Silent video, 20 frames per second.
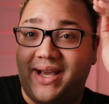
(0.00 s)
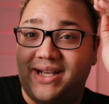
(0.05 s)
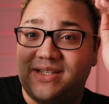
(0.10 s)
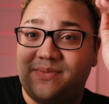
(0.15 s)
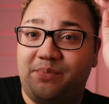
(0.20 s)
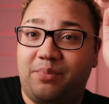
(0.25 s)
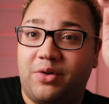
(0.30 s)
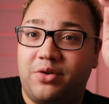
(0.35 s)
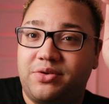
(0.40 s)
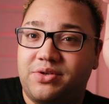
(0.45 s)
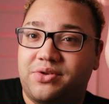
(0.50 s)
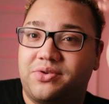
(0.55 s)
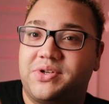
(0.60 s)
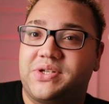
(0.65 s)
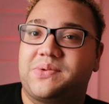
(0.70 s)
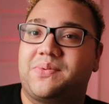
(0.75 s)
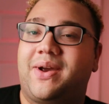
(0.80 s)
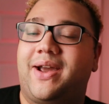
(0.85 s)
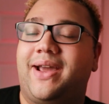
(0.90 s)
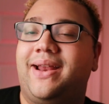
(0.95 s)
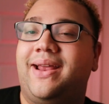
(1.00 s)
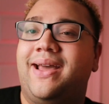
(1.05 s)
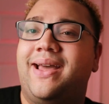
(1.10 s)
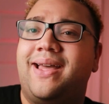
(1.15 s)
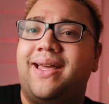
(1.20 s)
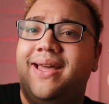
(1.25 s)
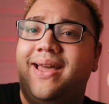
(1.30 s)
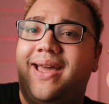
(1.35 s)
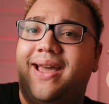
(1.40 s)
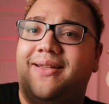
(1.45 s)
exposure is right,
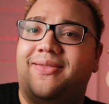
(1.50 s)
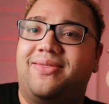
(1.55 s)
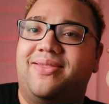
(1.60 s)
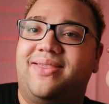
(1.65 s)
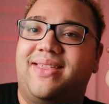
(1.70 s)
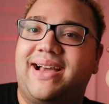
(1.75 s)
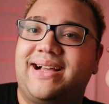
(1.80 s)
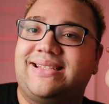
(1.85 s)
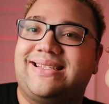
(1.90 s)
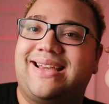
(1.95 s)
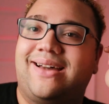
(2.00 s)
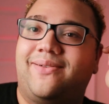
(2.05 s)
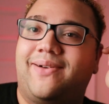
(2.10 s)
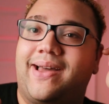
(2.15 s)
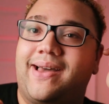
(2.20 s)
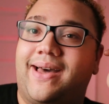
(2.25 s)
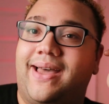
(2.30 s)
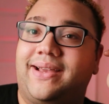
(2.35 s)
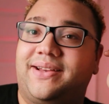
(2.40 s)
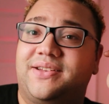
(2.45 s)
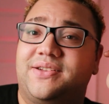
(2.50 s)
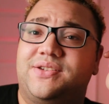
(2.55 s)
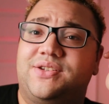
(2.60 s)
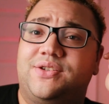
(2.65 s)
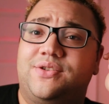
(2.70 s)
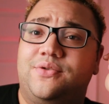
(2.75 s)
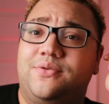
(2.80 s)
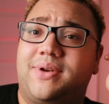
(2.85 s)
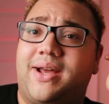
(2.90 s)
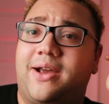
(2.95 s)
and that's how I like to
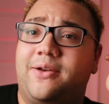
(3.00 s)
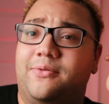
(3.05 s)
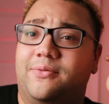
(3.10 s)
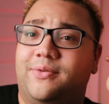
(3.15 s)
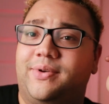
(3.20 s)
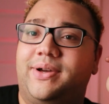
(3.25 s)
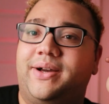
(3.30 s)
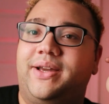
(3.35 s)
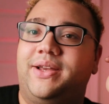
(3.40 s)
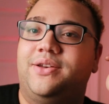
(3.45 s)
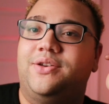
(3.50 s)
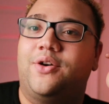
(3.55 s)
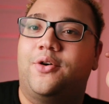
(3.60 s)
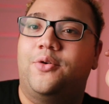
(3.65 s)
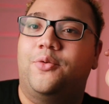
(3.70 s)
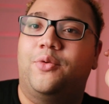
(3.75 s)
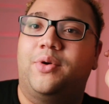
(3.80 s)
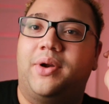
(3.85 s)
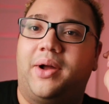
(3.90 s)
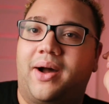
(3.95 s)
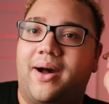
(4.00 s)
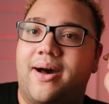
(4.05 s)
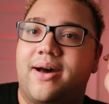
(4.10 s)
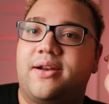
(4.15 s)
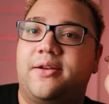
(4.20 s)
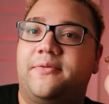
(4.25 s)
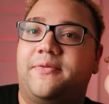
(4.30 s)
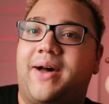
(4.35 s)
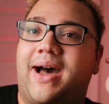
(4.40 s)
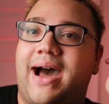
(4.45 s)
shoot. I really don't want a
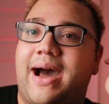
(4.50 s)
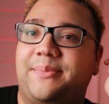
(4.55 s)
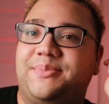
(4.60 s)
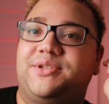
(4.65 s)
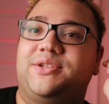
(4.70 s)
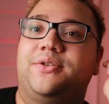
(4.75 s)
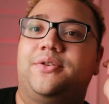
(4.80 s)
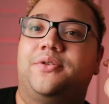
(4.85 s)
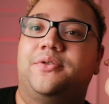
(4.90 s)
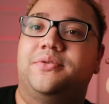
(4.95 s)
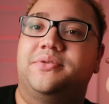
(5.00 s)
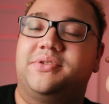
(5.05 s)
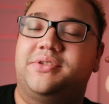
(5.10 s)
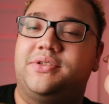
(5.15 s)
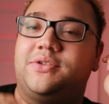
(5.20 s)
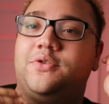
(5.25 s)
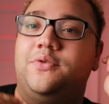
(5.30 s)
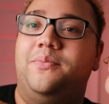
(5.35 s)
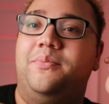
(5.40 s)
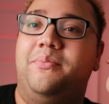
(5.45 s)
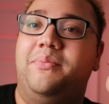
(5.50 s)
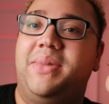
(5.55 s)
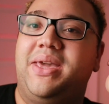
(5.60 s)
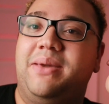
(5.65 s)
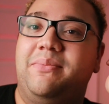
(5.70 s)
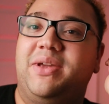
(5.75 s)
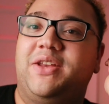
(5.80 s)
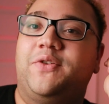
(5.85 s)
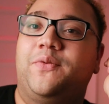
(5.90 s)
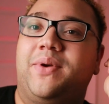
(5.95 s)
lot of obstacles to
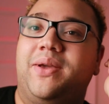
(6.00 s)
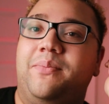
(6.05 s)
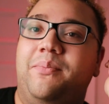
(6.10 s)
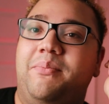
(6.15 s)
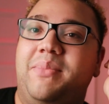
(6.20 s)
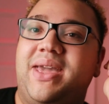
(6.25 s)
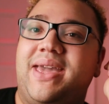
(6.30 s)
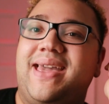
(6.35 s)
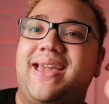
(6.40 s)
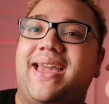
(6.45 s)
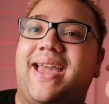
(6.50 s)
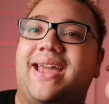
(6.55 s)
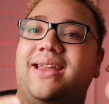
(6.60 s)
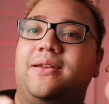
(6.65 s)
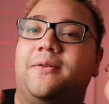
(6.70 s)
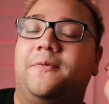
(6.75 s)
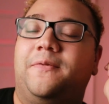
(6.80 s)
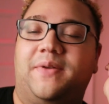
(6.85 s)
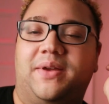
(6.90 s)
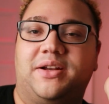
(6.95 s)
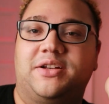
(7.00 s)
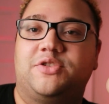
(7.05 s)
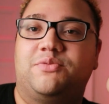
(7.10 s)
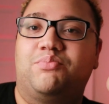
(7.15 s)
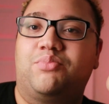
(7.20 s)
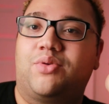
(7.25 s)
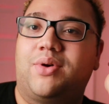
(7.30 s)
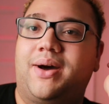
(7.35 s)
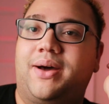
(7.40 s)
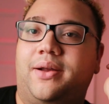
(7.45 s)
meet between me and the
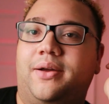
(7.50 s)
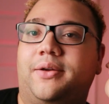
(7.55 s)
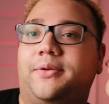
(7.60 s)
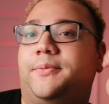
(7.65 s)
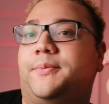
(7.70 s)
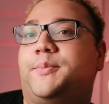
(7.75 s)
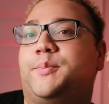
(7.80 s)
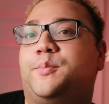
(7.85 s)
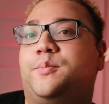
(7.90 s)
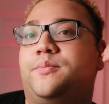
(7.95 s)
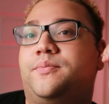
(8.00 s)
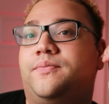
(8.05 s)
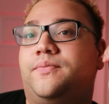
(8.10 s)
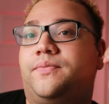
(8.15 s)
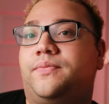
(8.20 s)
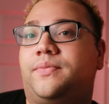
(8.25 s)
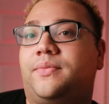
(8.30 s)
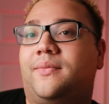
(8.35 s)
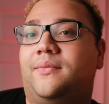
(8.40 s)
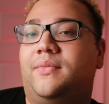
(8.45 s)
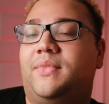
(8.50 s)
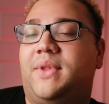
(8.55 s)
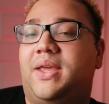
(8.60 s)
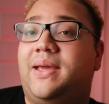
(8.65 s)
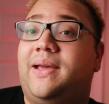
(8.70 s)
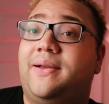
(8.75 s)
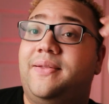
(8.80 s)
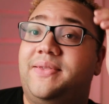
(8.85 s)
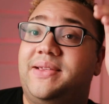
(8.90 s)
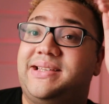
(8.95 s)
finished product.
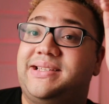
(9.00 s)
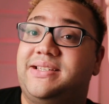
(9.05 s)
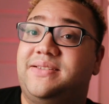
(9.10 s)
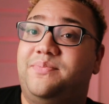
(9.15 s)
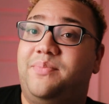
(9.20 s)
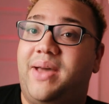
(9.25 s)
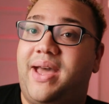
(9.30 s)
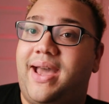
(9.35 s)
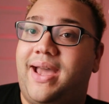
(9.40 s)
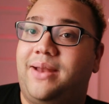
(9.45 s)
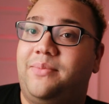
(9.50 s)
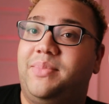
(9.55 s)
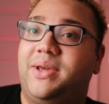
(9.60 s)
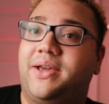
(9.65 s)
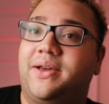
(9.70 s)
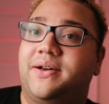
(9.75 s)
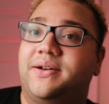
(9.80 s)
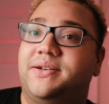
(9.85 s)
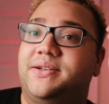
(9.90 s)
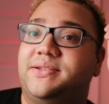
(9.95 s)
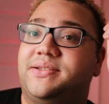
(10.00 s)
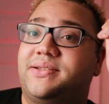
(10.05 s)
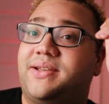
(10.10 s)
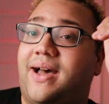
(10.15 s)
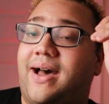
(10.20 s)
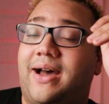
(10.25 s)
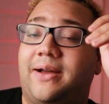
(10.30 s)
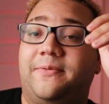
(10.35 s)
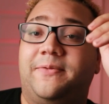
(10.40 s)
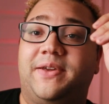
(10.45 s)
This is bad because
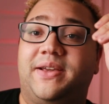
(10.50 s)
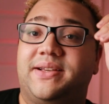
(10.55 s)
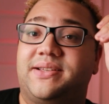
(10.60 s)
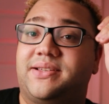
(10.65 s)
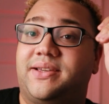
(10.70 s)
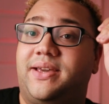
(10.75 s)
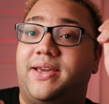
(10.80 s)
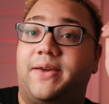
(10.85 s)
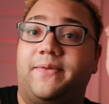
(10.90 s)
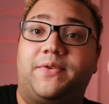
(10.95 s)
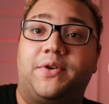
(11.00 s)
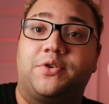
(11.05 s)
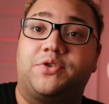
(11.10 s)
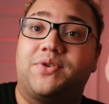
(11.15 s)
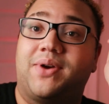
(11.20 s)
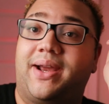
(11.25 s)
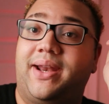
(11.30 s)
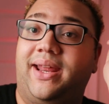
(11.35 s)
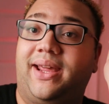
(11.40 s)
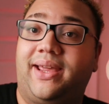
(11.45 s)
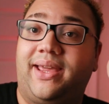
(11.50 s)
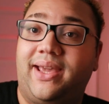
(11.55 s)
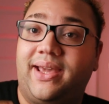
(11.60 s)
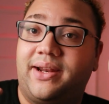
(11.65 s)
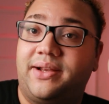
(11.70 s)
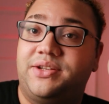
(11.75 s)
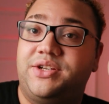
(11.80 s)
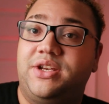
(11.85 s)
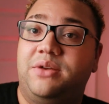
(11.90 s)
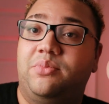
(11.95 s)
obviously if you're trying to
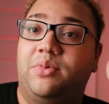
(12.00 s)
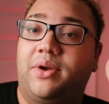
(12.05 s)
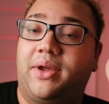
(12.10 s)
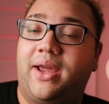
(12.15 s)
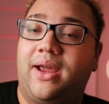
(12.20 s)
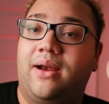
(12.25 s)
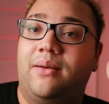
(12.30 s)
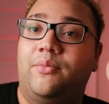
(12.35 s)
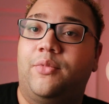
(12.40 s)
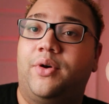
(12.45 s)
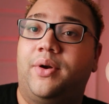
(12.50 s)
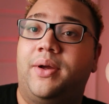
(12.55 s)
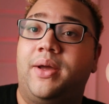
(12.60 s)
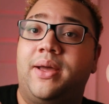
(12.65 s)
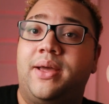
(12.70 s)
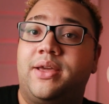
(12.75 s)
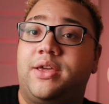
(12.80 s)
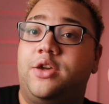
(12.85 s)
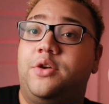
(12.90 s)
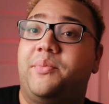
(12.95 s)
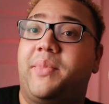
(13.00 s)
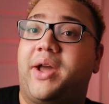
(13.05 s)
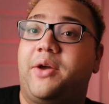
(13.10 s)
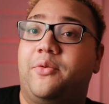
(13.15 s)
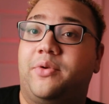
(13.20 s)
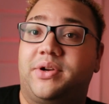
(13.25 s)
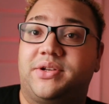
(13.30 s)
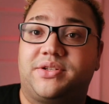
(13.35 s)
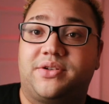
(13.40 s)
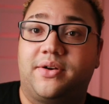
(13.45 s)
get a cheaper camera, you might
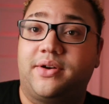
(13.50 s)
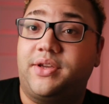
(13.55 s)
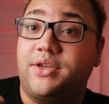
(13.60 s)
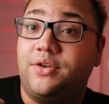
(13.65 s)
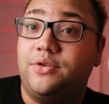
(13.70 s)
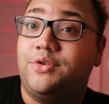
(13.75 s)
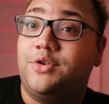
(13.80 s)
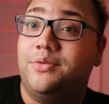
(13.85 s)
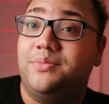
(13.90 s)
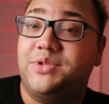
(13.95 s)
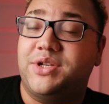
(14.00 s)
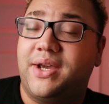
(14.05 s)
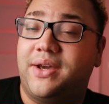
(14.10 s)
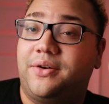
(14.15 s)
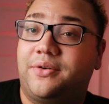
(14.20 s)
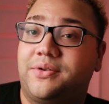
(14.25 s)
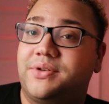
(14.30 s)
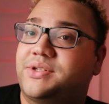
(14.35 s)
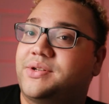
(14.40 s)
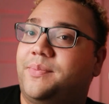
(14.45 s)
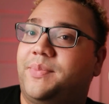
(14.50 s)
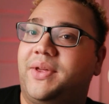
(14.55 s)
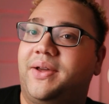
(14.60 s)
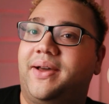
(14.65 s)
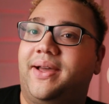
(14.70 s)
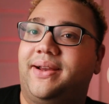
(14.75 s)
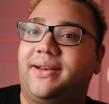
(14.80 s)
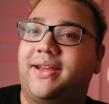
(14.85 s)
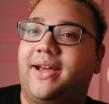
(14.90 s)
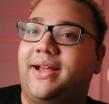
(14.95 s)
want to start a YouTube channel or something
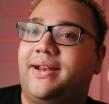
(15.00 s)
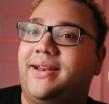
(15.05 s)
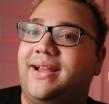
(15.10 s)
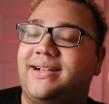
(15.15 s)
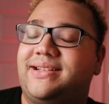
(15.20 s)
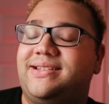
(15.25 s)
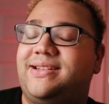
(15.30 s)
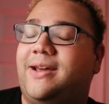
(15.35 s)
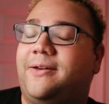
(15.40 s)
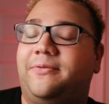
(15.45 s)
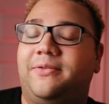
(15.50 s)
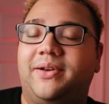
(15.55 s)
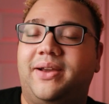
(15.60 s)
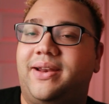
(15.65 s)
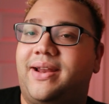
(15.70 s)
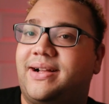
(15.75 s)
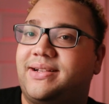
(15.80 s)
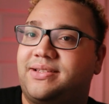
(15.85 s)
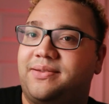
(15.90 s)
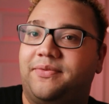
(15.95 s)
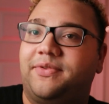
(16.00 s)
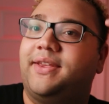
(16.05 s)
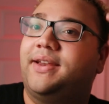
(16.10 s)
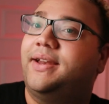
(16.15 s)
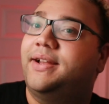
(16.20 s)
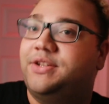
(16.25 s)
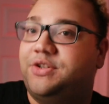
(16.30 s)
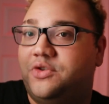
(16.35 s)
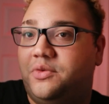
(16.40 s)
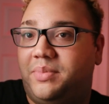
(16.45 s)
like that, and that's definitely not something
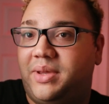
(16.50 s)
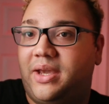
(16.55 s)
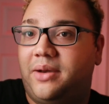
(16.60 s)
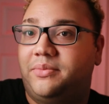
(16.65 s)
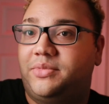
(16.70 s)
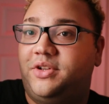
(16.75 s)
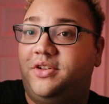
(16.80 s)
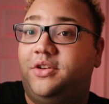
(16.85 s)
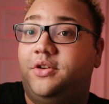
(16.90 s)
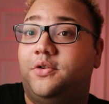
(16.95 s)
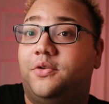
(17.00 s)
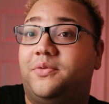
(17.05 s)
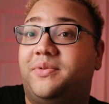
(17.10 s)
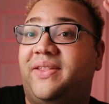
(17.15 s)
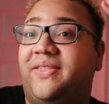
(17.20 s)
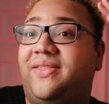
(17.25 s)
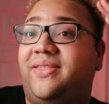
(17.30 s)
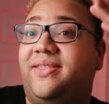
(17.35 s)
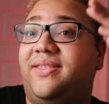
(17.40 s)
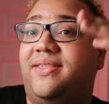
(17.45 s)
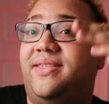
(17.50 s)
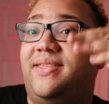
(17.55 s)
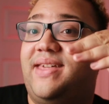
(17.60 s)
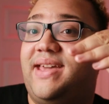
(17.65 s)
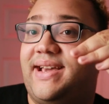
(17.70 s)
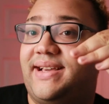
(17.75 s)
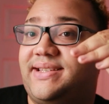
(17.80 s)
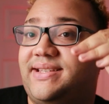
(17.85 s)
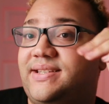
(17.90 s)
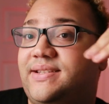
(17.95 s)
that you'll be able to do with
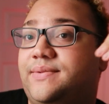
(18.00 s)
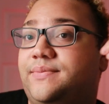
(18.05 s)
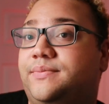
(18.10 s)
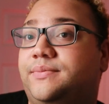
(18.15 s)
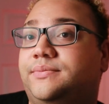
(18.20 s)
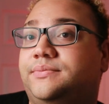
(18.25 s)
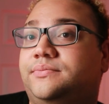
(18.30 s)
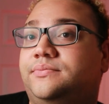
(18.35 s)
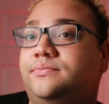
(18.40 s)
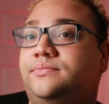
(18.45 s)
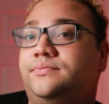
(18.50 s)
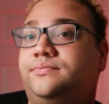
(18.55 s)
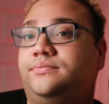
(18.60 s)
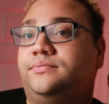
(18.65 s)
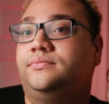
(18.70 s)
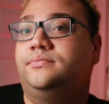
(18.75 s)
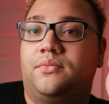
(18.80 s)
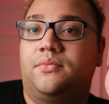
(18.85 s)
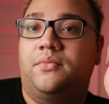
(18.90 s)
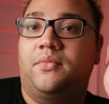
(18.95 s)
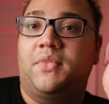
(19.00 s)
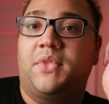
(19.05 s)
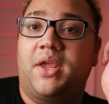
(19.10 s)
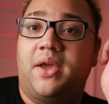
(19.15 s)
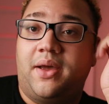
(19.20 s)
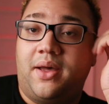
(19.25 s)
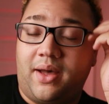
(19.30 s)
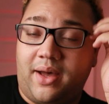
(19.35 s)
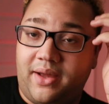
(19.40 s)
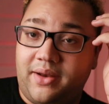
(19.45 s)
this.
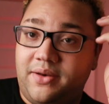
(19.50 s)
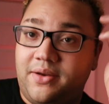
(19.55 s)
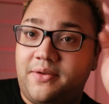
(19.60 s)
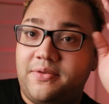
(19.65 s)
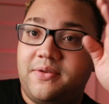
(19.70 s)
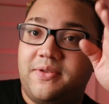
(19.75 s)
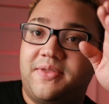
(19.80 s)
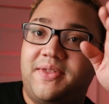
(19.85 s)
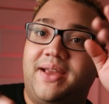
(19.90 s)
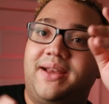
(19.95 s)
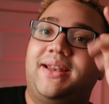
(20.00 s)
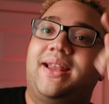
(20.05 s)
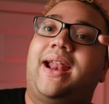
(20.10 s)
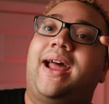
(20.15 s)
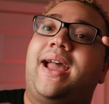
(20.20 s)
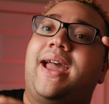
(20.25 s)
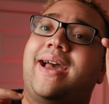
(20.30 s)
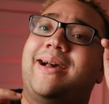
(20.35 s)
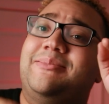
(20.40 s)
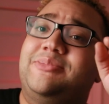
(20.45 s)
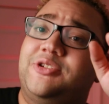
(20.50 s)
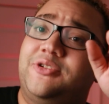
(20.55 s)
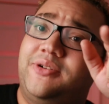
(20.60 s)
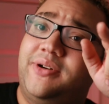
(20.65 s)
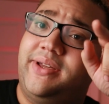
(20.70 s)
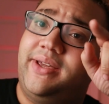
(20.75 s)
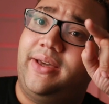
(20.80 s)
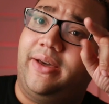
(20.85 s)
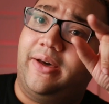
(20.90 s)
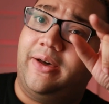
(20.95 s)
Another thing that I
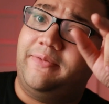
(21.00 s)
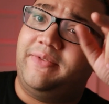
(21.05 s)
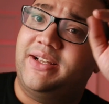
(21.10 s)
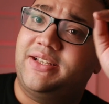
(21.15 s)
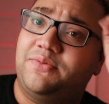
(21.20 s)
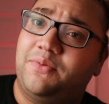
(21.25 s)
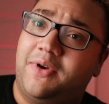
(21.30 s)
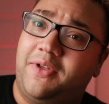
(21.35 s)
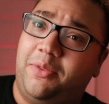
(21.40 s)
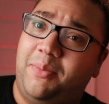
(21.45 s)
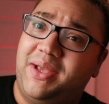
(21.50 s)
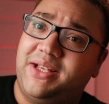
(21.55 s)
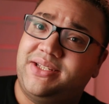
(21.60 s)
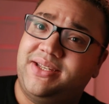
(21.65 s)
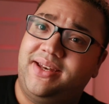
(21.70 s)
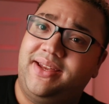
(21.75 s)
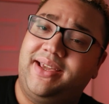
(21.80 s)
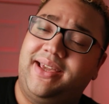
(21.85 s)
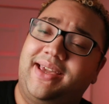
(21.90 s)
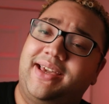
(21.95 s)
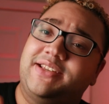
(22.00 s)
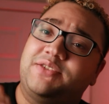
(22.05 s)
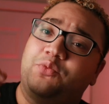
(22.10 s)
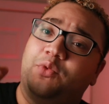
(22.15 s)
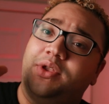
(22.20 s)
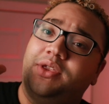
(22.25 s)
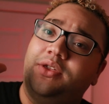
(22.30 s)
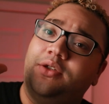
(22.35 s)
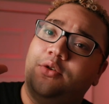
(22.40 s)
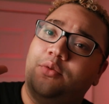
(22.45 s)
absolutely love that's worth mentioning is
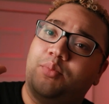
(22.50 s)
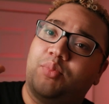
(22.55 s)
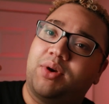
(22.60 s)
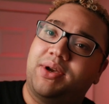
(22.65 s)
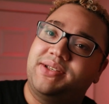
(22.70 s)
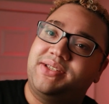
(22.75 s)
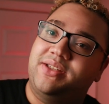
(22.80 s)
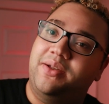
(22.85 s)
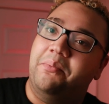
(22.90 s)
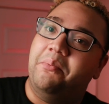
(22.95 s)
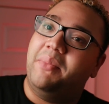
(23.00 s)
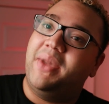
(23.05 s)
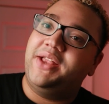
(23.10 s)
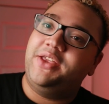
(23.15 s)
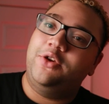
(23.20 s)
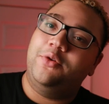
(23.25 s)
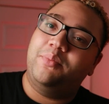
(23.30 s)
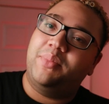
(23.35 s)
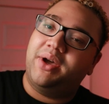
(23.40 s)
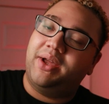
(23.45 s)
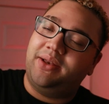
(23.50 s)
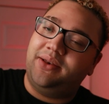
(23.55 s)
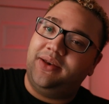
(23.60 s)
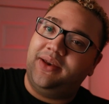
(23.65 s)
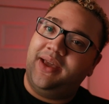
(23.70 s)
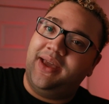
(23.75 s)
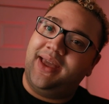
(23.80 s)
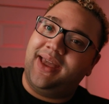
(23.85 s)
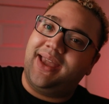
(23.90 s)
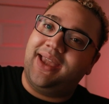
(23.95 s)
when you press the menu button,
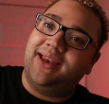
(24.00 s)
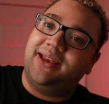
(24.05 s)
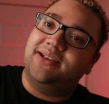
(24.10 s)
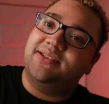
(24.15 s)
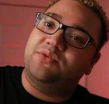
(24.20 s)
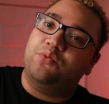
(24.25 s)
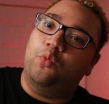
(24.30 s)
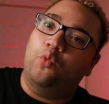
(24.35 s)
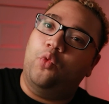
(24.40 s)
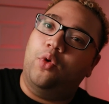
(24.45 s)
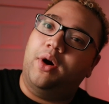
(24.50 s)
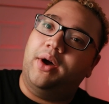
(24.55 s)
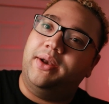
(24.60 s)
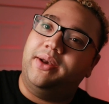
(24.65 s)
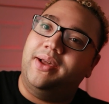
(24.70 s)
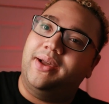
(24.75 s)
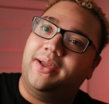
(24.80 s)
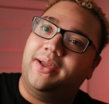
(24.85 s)
it is one